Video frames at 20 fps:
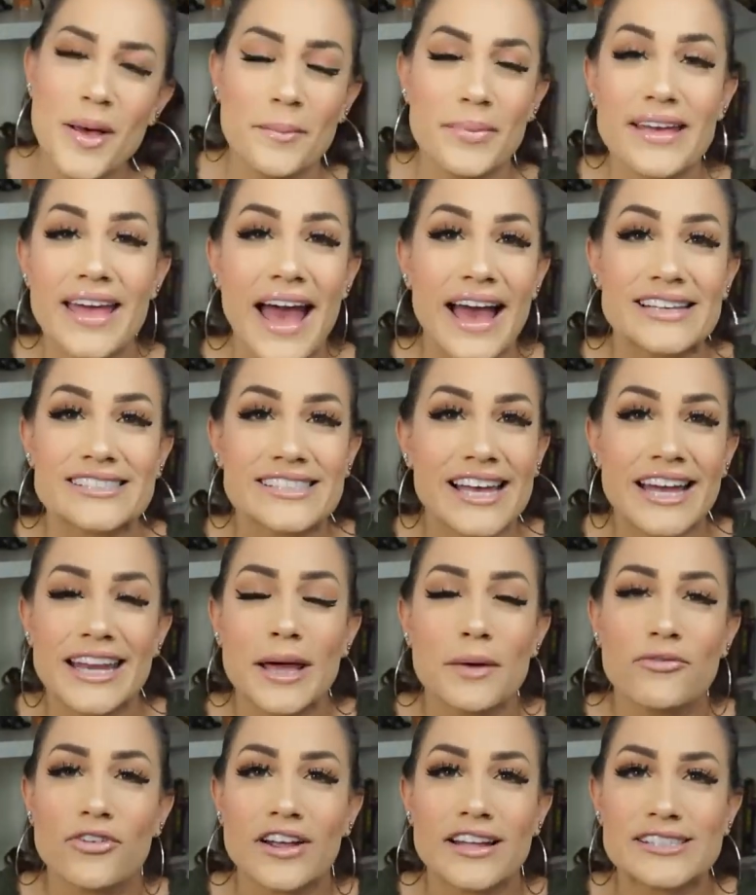But yeah,
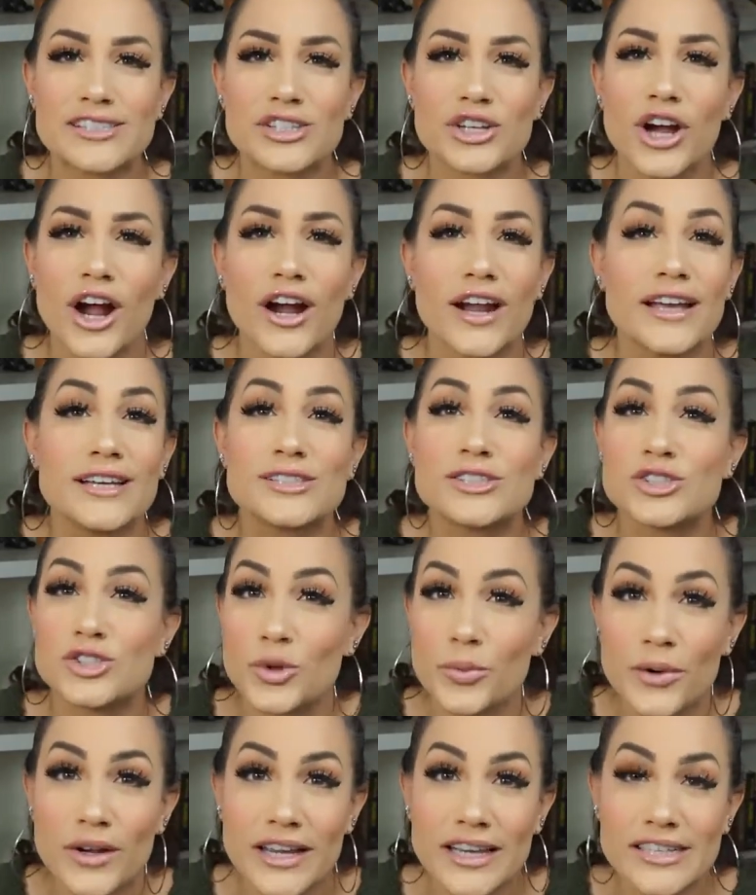signing up for Instacart is
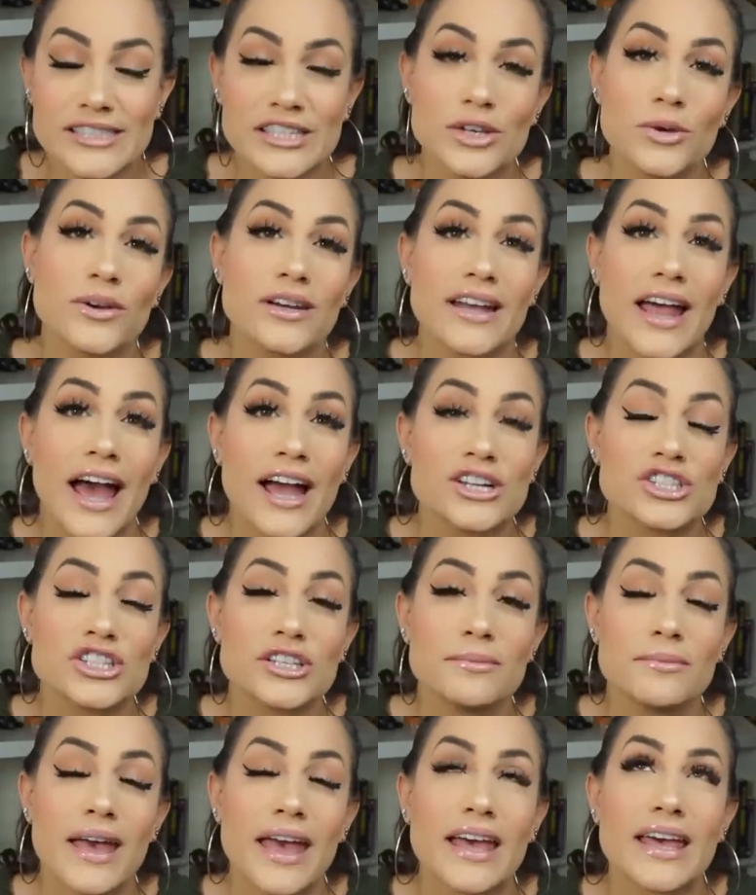super easy. You can
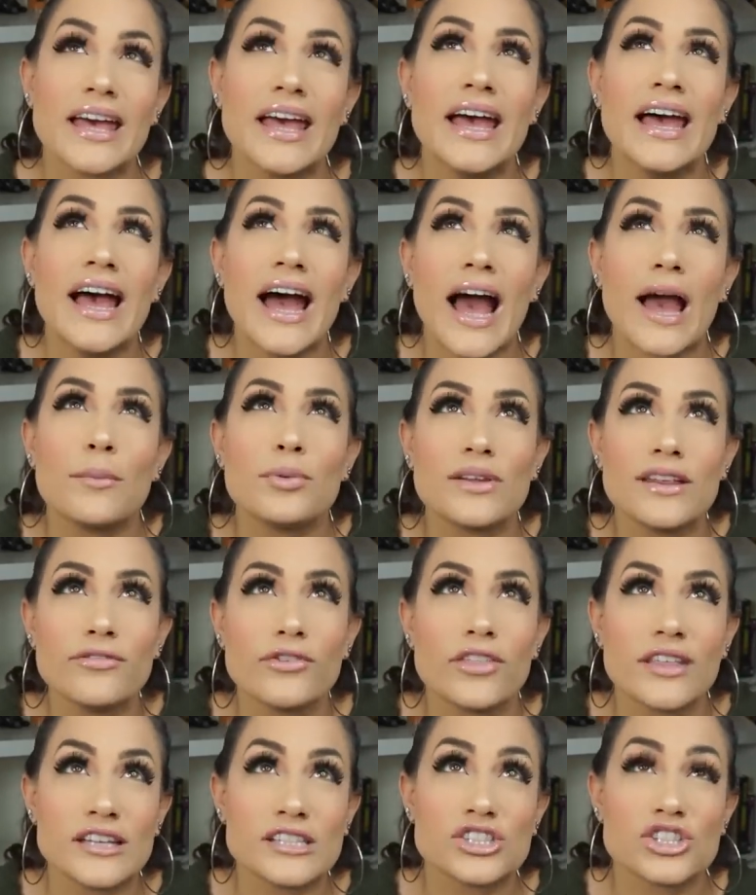actually make, I believe
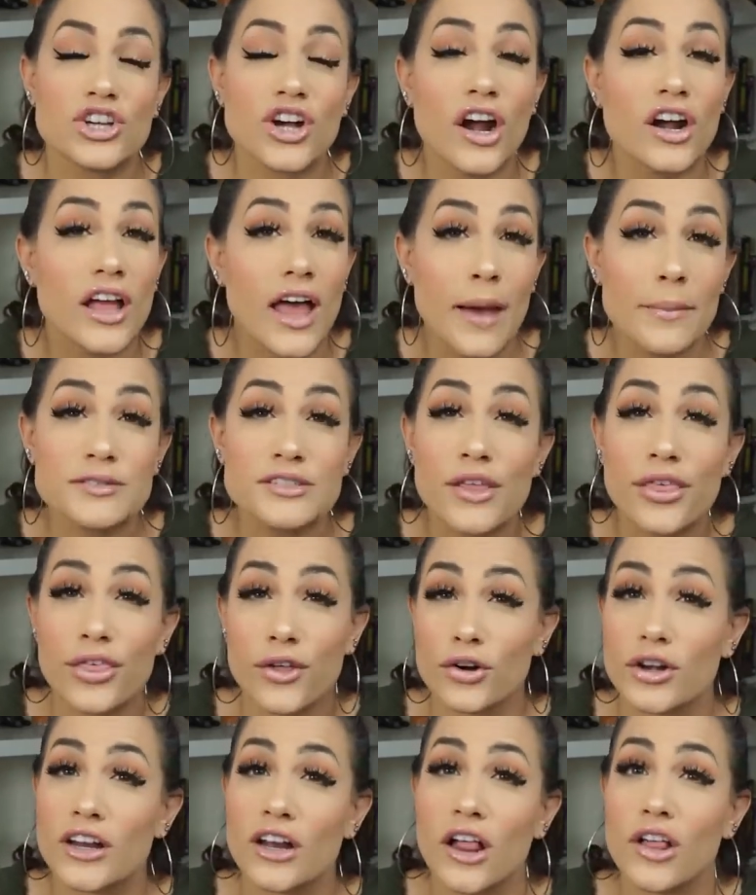with Instacart, up to
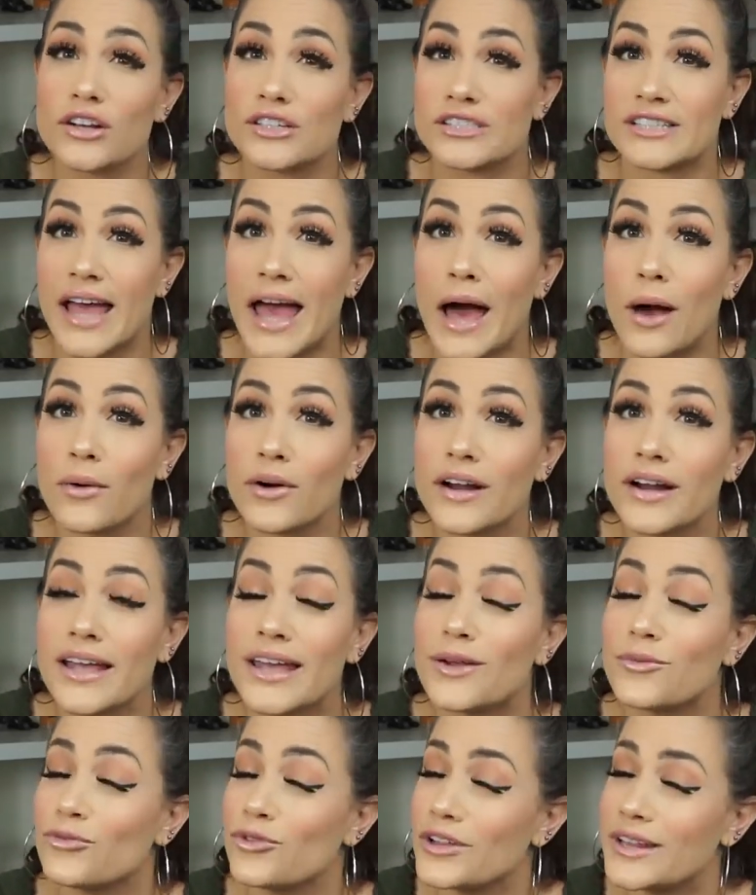$30 an hour.
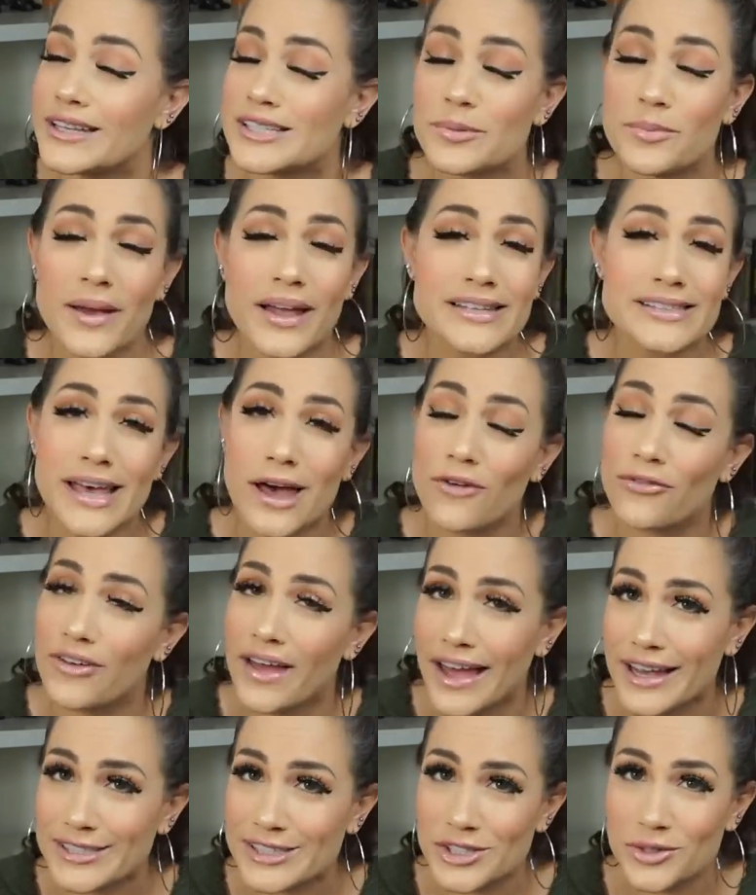It really depends how
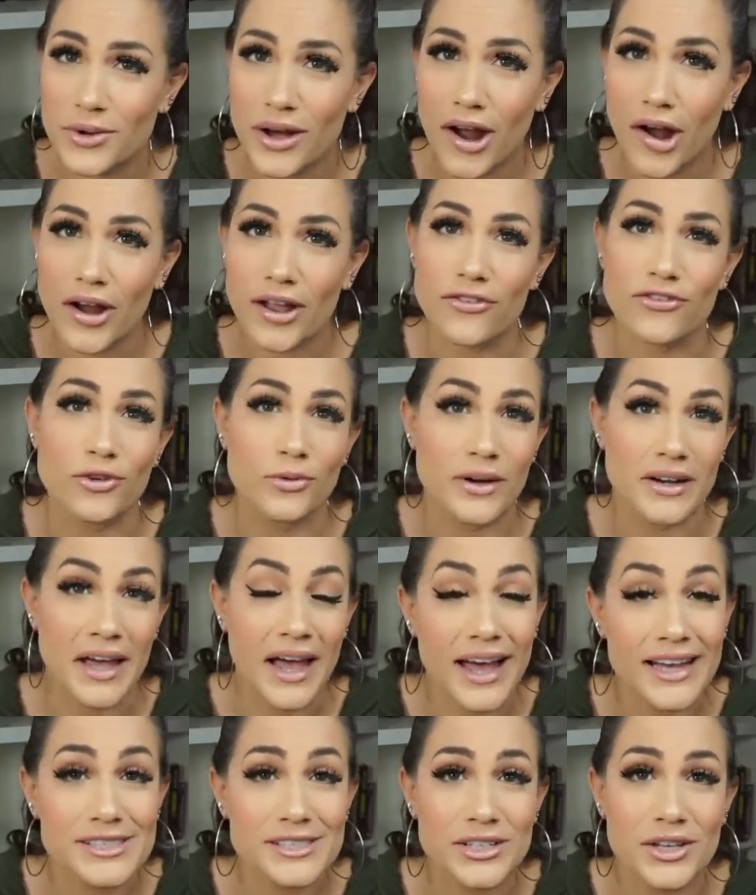fast you are. If you want to
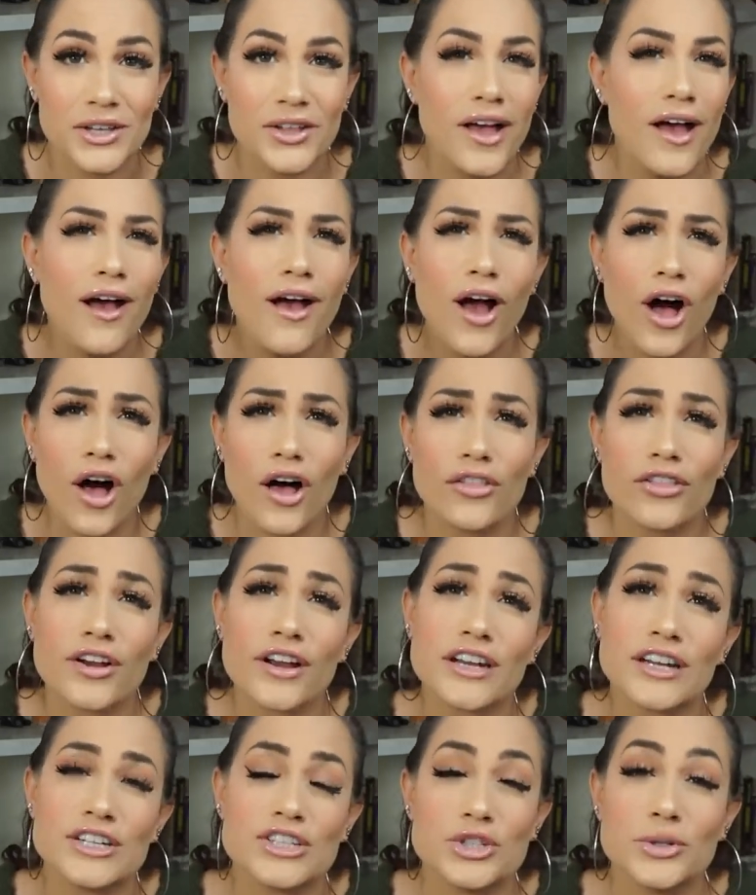hustle, all they're
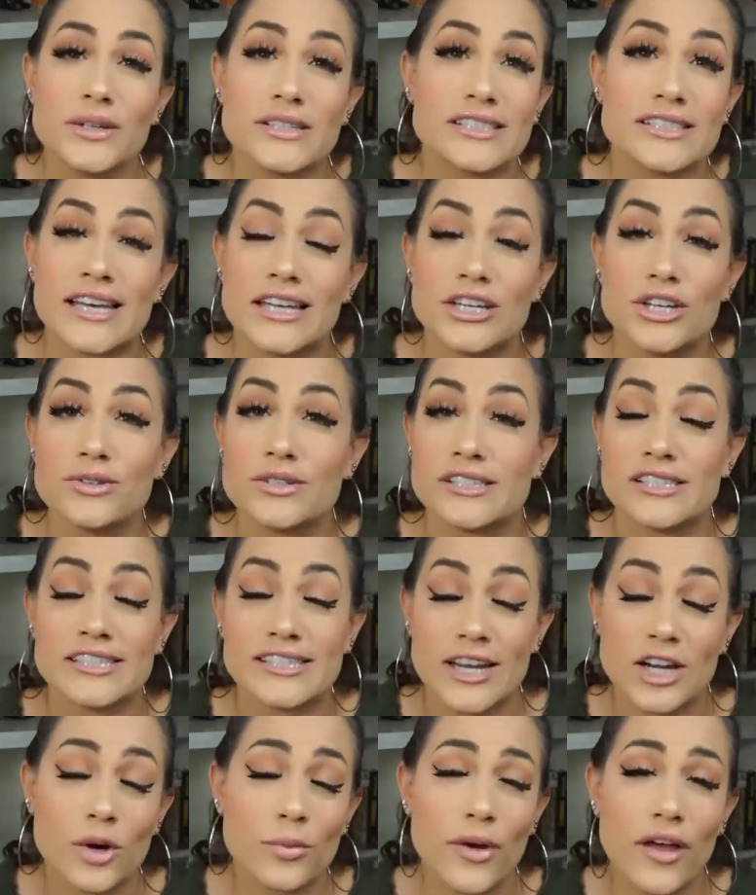going to do is send you to
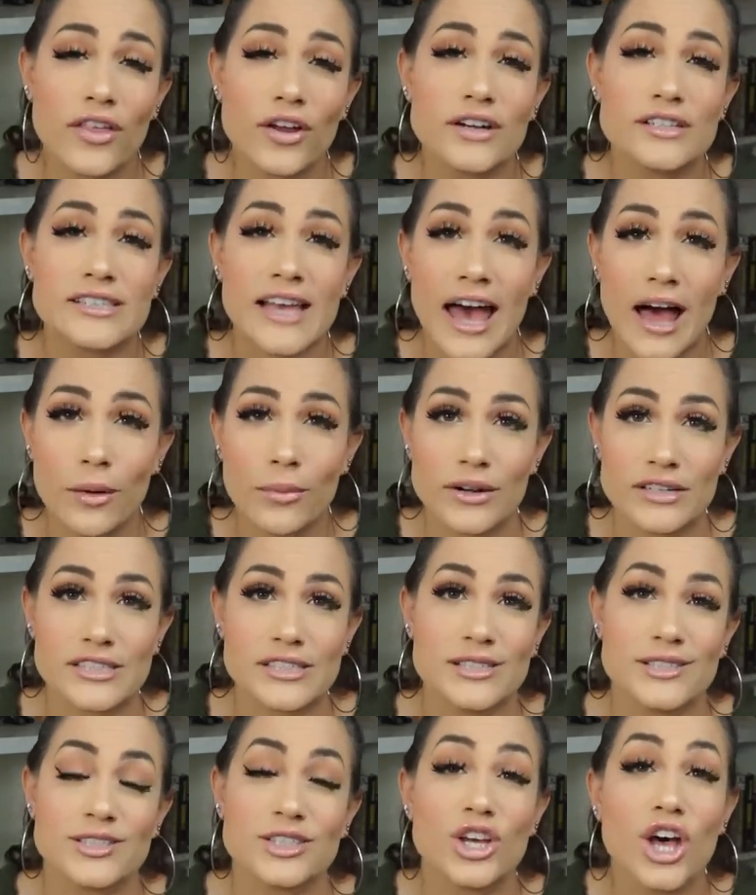Stater Brothers,
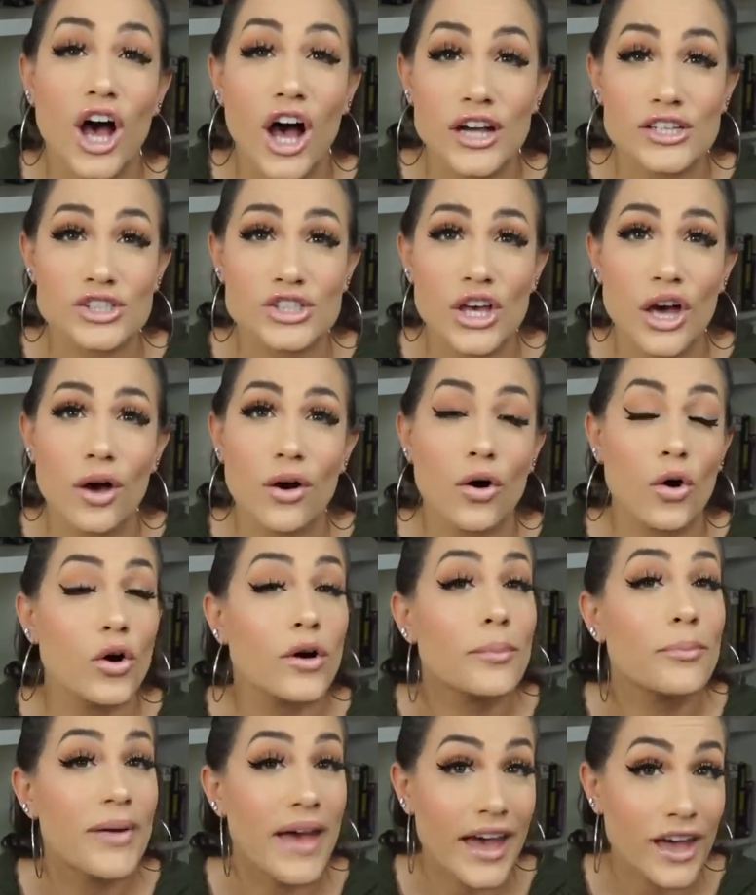Albertsons, Costco,
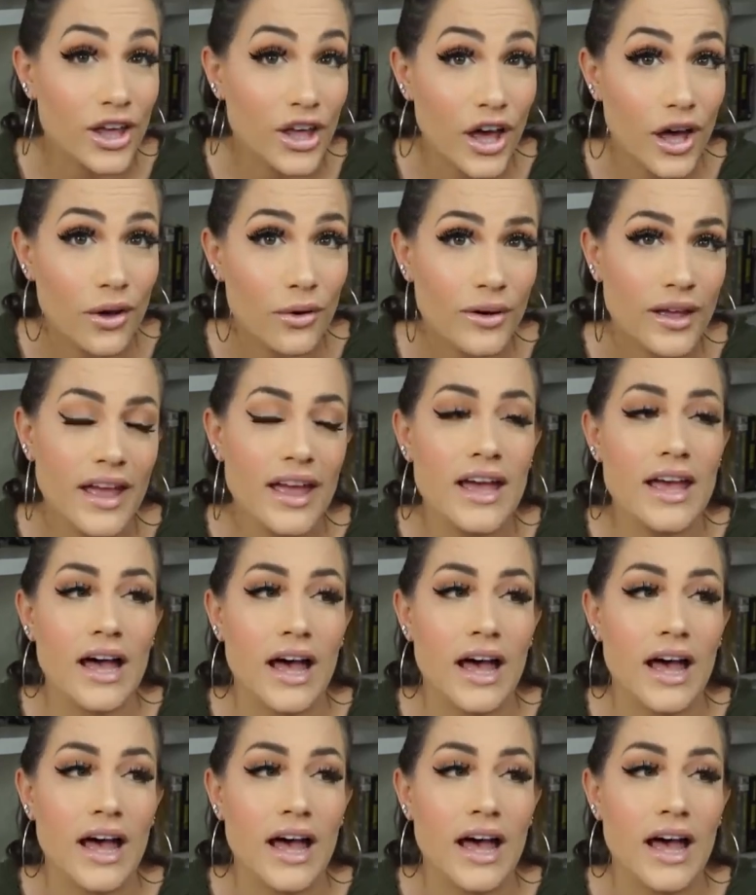or Petco.